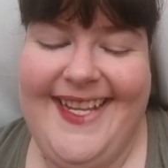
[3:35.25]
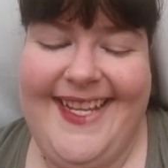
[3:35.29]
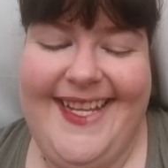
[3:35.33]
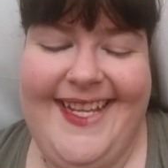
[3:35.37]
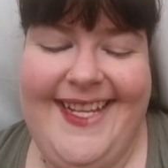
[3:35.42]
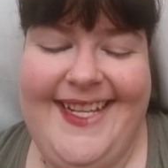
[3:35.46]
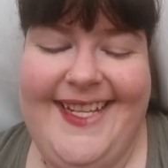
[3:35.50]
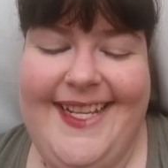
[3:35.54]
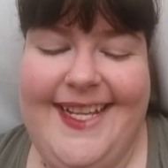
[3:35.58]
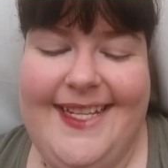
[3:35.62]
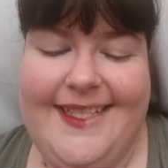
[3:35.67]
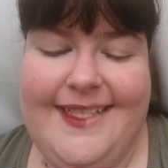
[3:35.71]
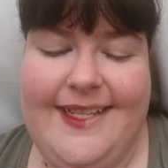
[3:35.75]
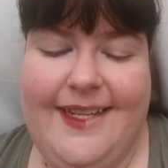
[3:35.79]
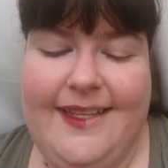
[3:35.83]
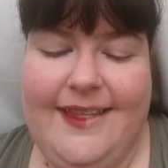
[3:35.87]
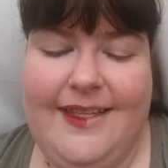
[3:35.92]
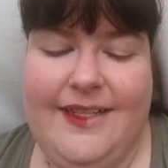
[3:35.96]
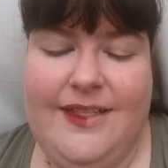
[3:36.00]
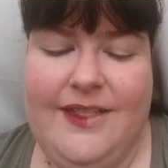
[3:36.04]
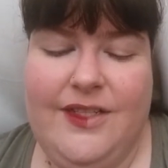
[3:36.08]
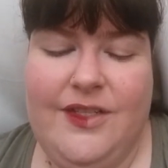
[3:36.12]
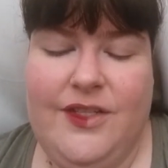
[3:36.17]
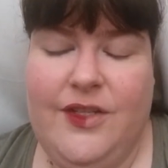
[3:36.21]
It has
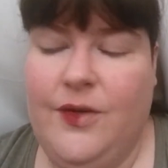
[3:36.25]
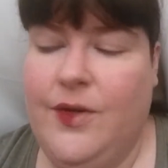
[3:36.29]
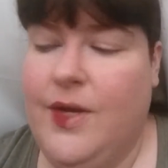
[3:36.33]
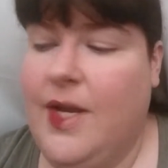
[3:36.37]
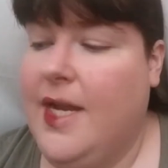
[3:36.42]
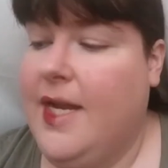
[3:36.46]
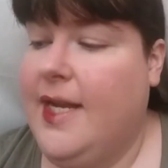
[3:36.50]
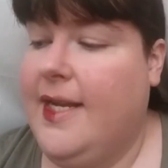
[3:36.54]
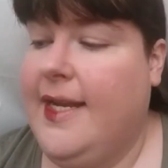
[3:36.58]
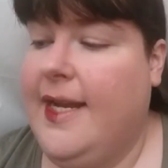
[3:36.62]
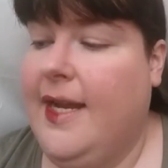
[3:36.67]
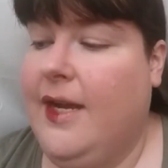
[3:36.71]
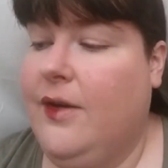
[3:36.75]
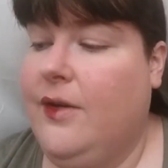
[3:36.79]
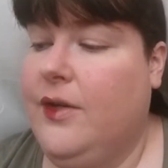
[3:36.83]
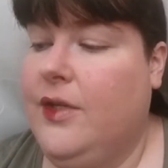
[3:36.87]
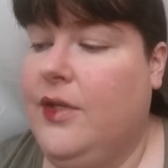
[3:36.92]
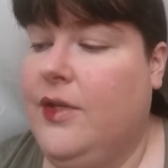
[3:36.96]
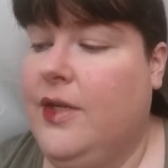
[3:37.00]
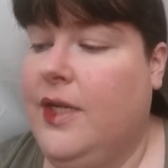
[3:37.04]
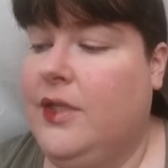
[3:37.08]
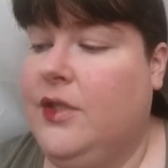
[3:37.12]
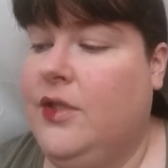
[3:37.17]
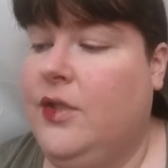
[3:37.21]
nothing to do. Now,
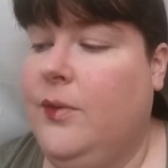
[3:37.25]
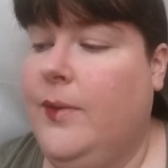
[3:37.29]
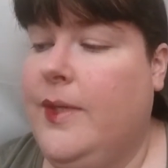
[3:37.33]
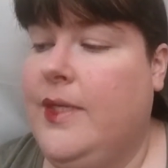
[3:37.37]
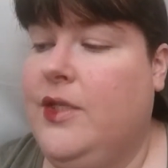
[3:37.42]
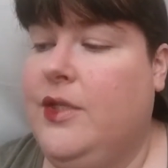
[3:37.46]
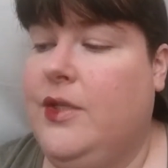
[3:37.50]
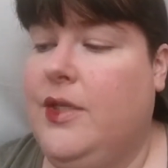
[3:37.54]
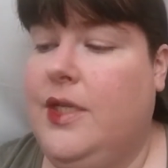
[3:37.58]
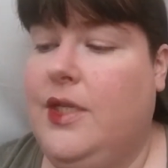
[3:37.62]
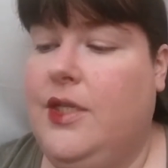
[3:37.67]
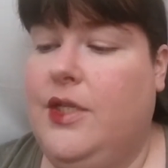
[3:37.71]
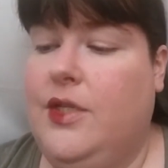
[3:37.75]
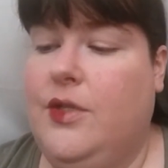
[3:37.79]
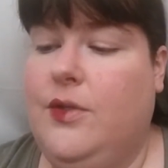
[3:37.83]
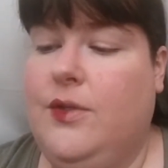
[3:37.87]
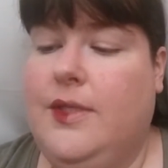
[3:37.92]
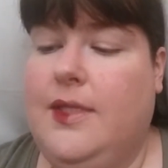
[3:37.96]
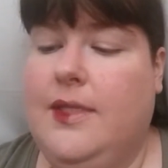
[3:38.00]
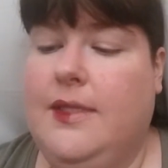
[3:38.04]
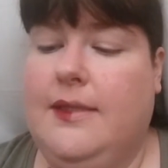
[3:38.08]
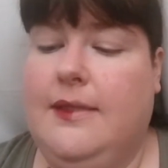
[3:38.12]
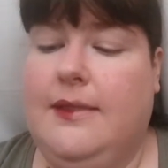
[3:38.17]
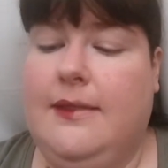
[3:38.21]
you got 2 ways you can use
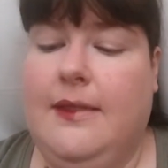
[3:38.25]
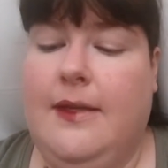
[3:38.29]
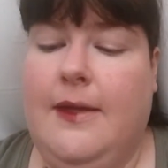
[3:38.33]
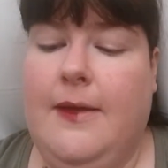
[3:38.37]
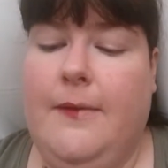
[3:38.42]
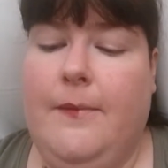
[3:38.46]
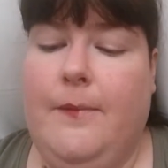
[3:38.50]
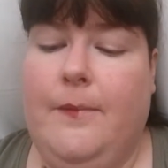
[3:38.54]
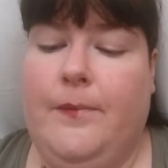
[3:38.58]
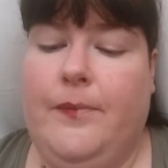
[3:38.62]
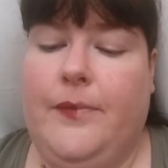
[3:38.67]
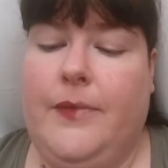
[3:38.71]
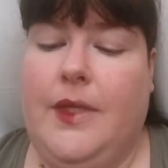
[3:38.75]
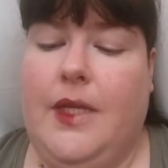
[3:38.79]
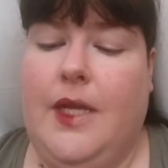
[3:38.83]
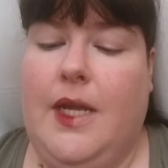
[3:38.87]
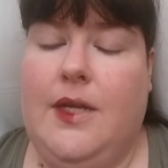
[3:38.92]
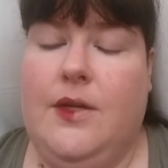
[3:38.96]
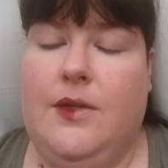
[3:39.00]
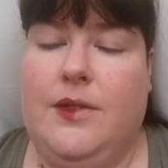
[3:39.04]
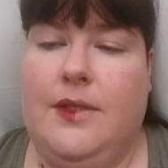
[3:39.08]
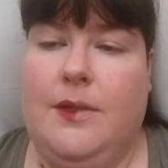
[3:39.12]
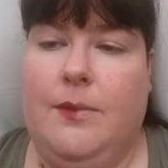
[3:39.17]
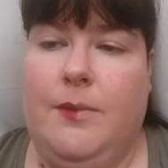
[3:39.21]
this.
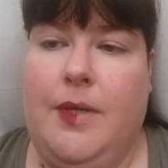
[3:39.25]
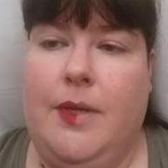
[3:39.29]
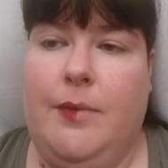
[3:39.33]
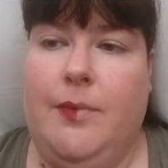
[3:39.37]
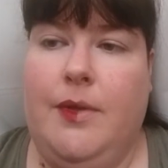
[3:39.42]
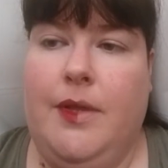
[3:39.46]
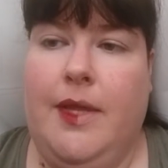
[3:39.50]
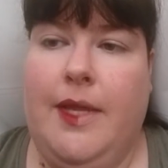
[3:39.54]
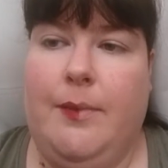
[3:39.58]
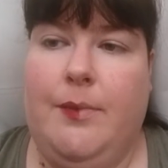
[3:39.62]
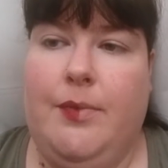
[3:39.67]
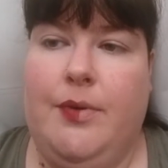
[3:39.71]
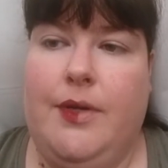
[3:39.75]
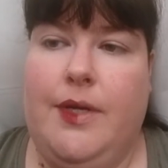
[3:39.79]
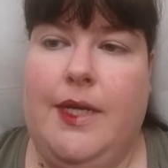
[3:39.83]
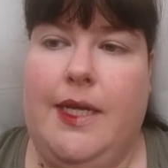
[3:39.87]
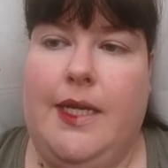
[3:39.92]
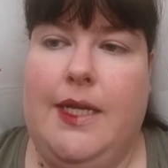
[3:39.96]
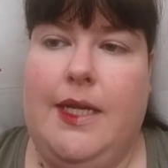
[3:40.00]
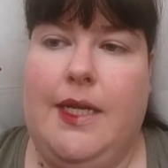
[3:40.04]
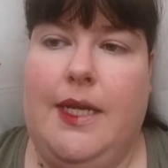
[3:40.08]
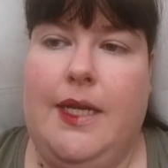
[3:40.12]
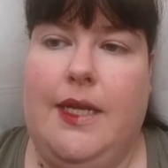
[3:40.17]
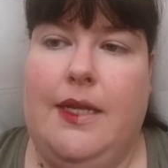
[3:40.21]
I know some people like
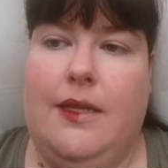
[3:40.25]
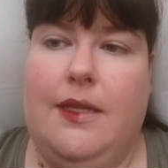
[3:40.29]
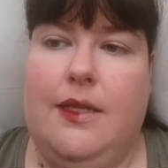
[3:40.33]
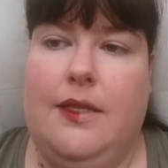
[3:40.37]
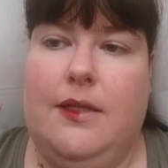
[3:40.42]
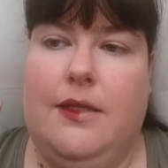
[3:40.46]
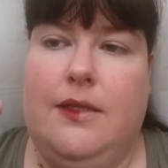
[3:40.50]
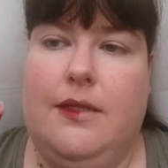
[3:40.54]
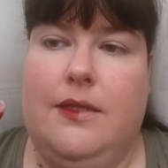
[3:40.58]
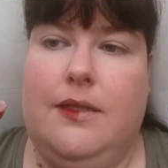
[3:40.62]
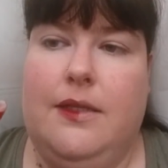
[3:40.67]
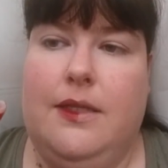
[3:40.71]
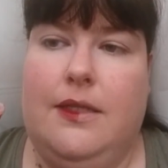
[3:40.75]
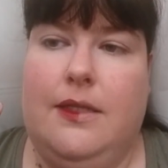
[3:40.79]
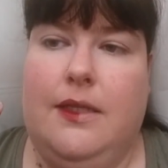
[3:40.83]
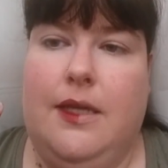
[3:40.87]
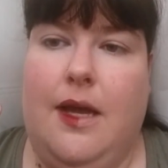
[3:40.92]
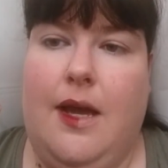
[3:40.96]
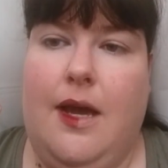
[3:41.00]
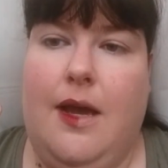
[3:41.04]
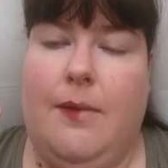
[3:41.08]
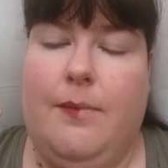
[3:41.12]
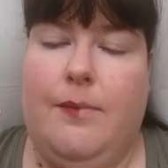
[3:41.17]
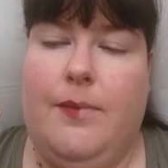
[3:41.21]
putting it in the
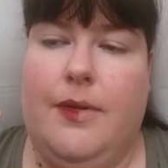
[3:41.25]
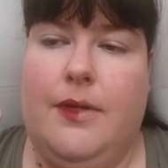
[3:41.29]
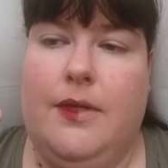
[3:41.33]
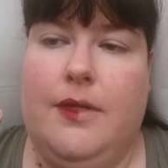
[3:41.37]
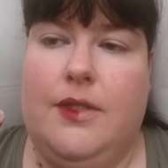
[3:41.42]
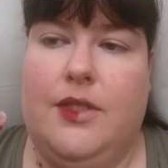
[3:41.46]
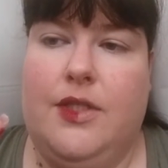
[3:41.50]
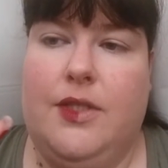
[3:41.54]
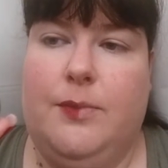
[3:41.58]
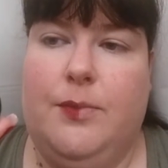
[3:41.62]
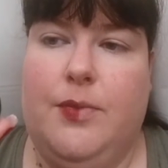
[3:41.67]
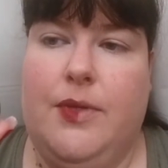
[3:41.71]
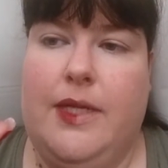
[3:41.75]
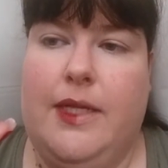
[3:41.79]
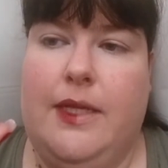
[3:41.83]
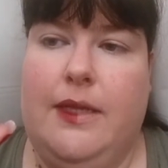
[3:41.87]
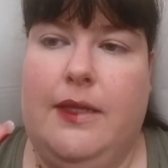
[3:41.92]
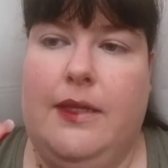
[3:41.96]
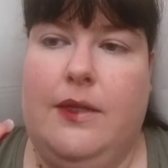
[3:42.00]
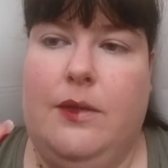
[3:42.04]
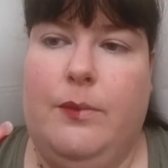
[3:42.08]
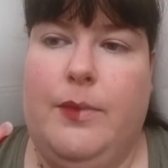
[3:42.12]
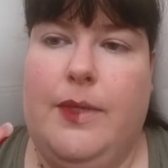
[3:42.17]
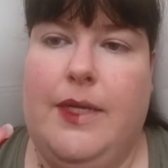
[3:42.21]
top, just putting a
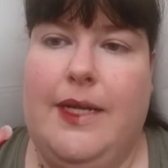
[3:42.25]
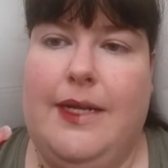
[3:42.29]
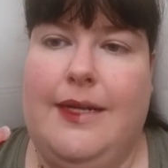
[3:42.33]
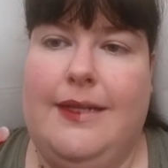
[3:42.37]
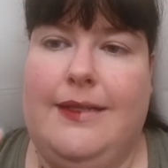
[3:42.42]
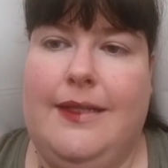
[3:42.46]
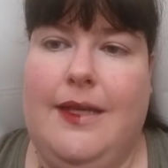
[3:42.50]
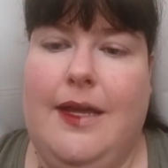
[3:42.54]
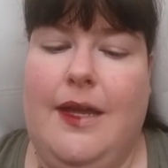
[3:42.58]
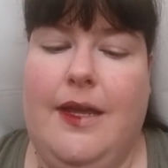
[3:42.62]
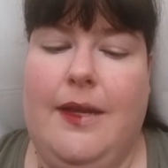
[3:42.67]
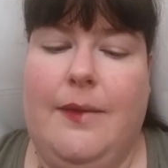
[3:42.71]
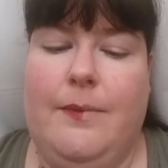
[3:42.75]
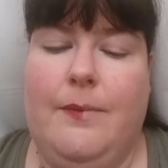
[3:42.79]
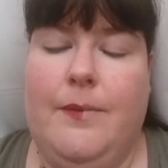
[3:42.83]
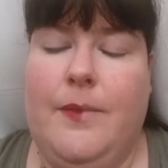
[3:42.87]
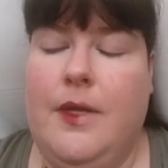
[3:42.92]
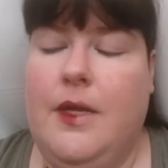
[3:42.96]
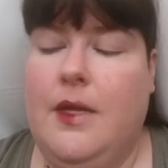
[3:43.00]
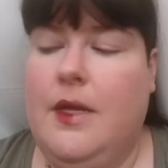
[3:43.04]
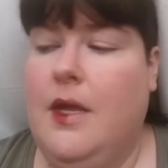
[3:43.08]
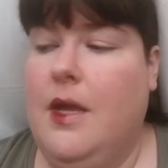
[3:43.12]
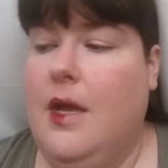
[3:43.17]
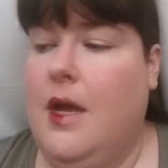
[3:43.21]
little bit at a time.
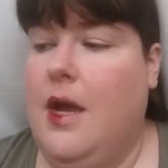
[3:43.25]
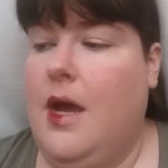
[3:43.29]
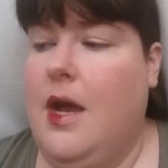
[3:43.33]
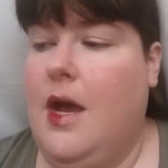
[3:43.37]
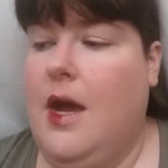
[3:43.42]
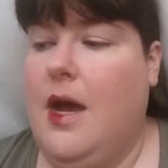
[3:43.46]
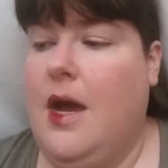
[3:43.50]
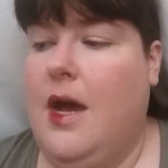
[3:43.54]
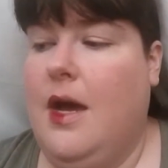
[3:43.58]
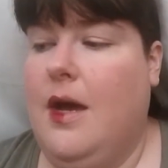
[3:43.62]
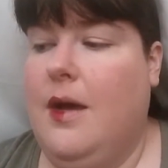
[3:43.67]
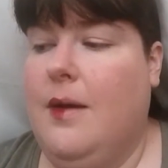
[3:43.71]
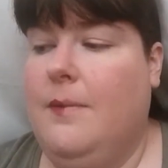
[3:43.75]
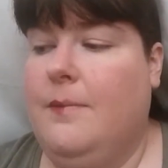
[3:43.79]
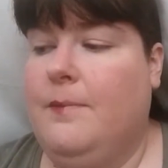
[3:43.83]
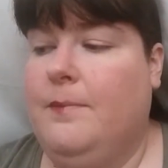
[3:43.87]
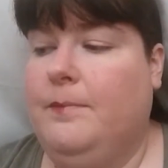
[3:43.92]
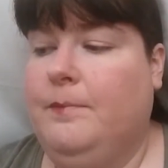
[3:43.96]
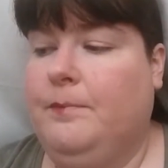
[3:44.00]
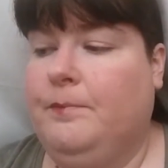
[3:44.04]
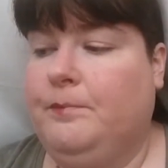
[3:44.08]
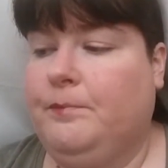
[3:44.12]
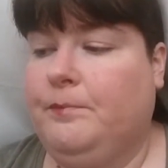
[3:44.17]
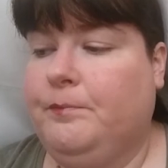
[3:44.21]
And